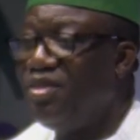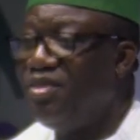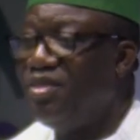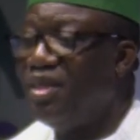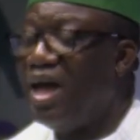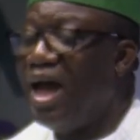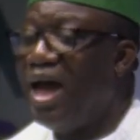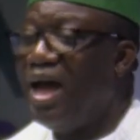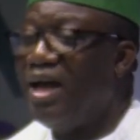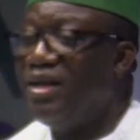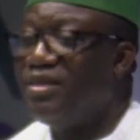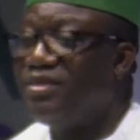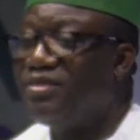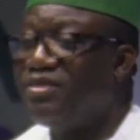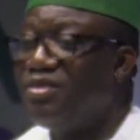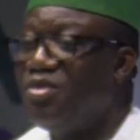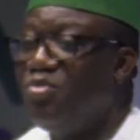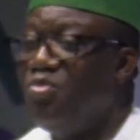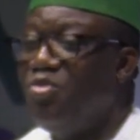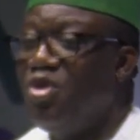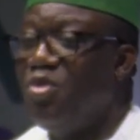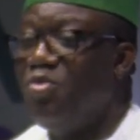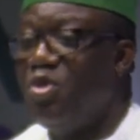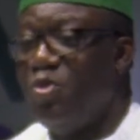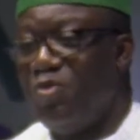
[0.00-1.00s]

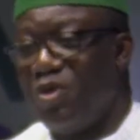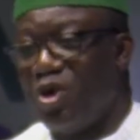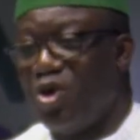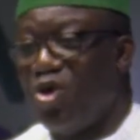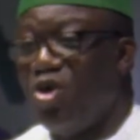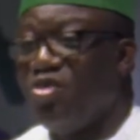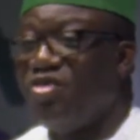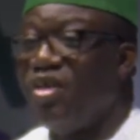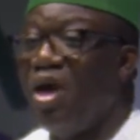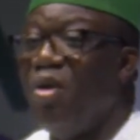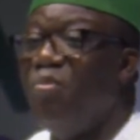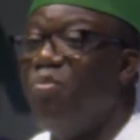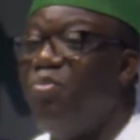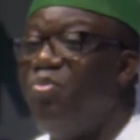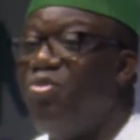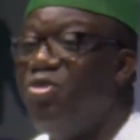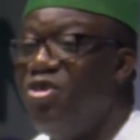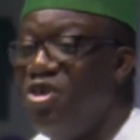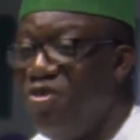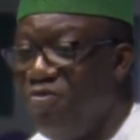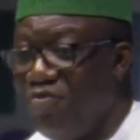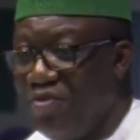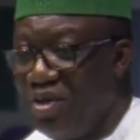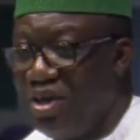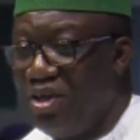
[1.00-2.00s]
that maybe because I'm
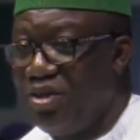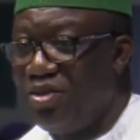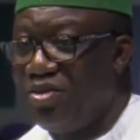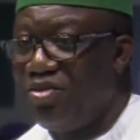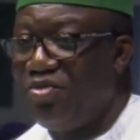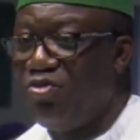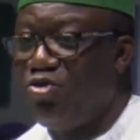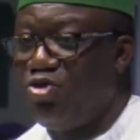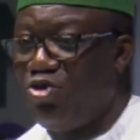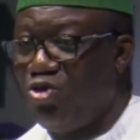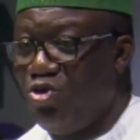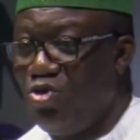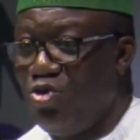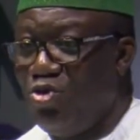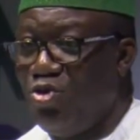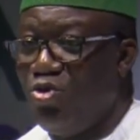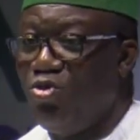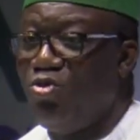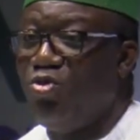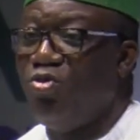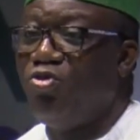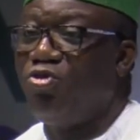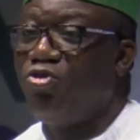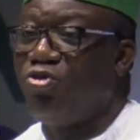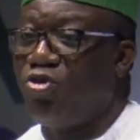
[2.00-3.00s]
privy
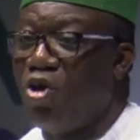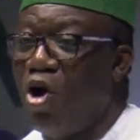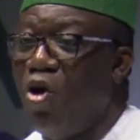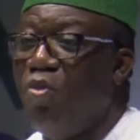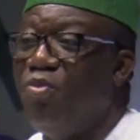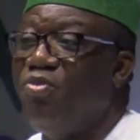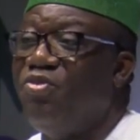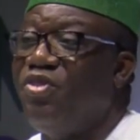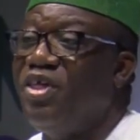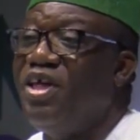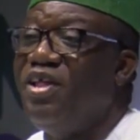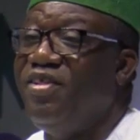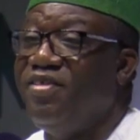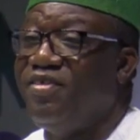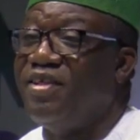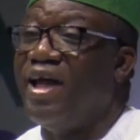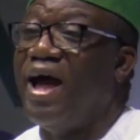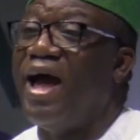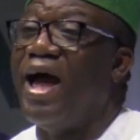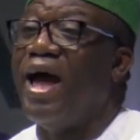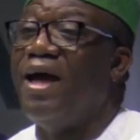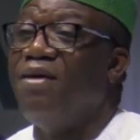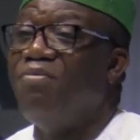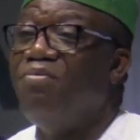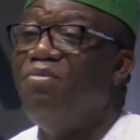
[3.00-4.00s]
to some things
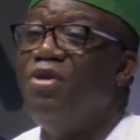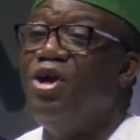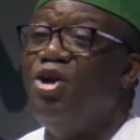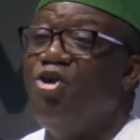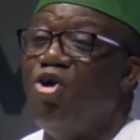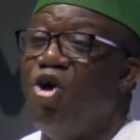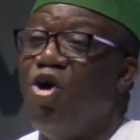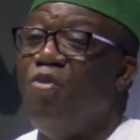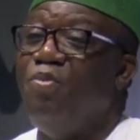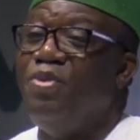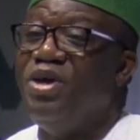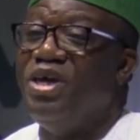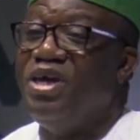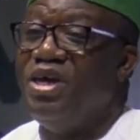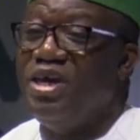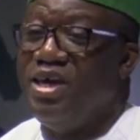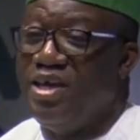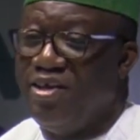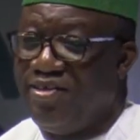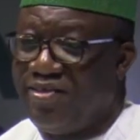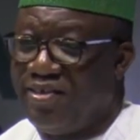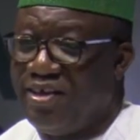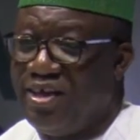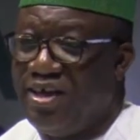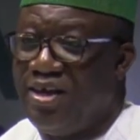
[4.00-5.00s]
that may not be
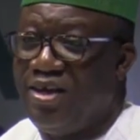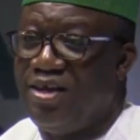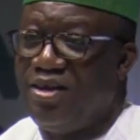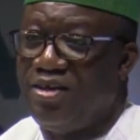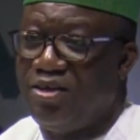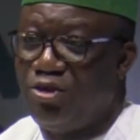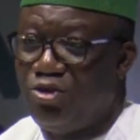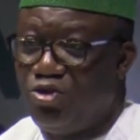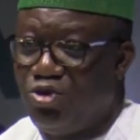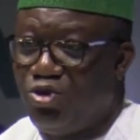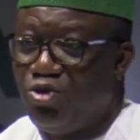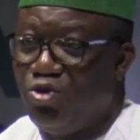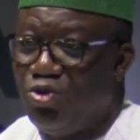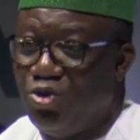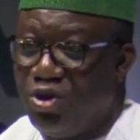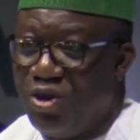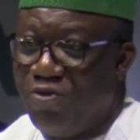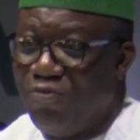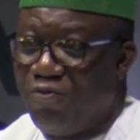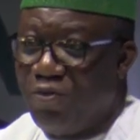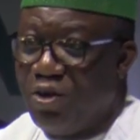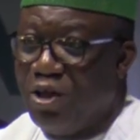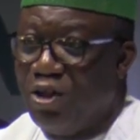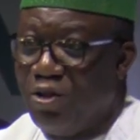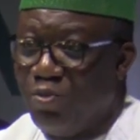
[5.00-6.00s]
easy to
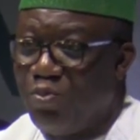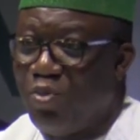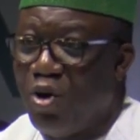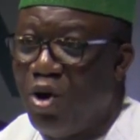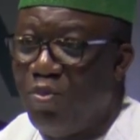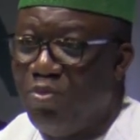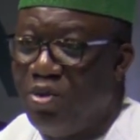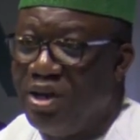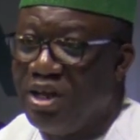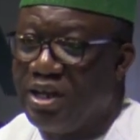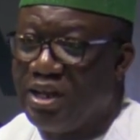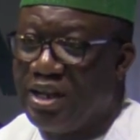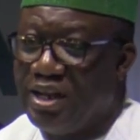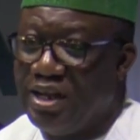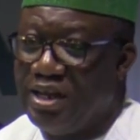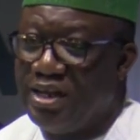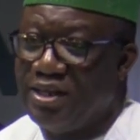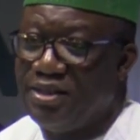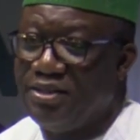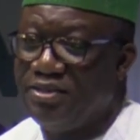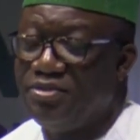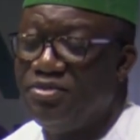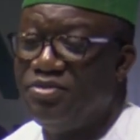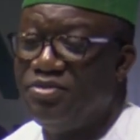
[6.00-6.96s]
reveal publicly,